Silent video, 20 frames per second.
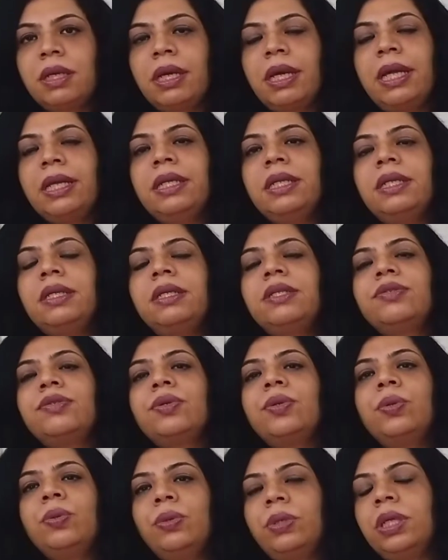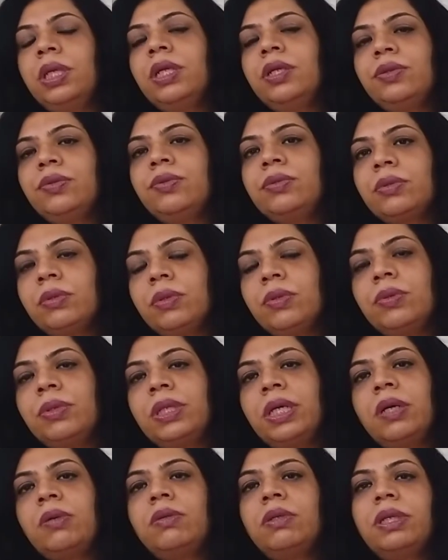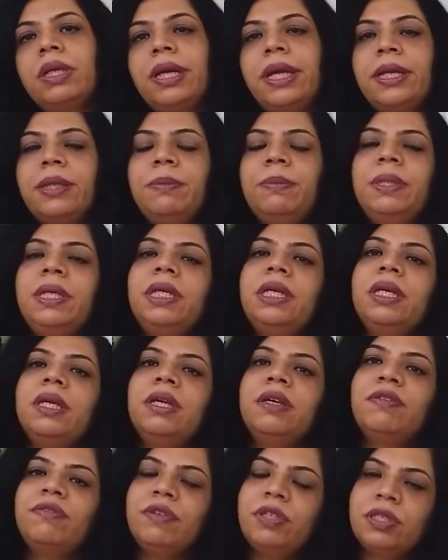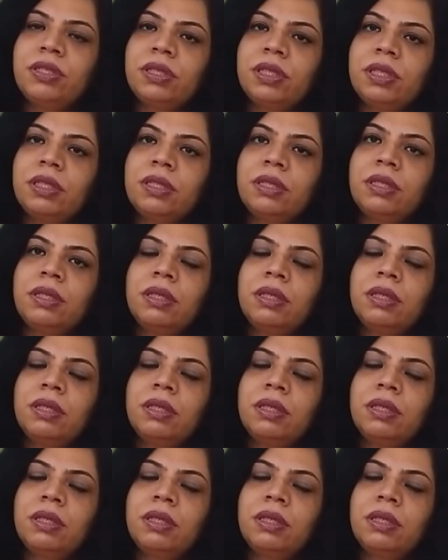and it is okay to slow down and be efficient.